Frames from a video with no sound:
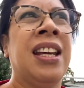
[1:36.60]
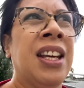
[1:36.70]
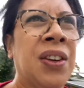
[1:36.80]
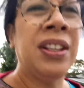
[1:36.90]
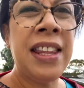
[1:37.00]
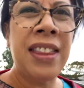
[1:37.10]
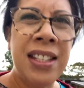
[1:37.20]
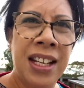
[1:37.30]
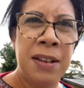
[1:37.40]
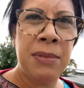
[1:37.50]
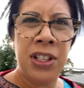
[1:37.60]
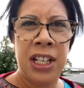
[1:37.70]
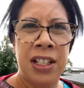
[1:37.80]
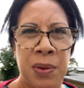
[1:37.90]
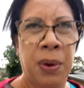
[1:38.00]
couldn't get the ticket
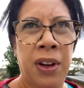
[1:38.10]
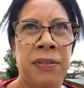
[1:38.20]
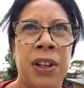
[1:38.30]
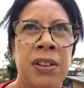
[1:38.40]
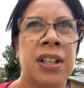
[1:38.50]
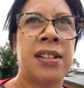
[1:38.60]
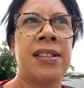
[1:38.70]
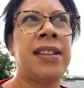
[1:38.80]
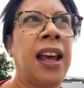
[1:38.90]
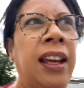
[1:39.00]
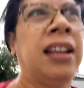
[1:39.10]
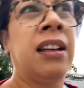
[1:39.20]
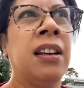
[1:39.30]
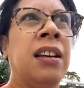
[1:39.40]
machine to work, for goodness sake.